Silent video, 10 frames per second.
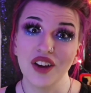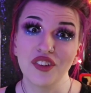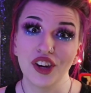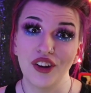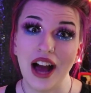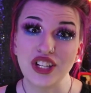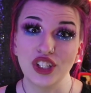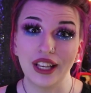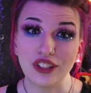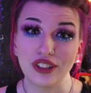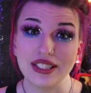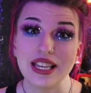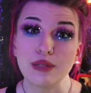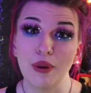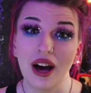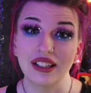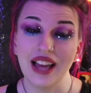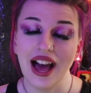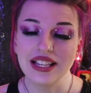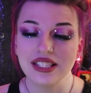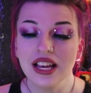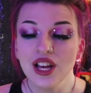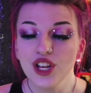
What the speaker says: of Congratulations, his podcast,